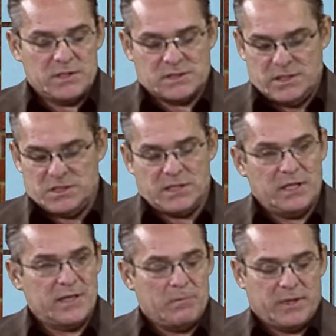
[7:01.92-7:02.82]
just
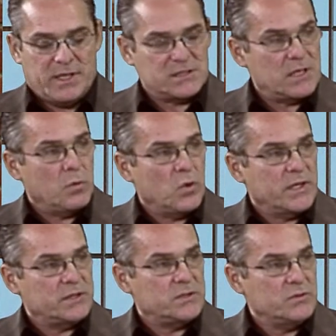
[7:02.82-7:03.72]
initiated that plan, step
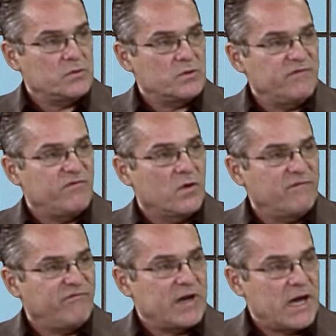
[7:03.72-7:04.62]
1, 2, 3, 4,
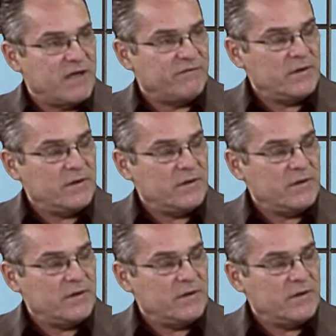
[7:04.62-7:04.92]
and 5.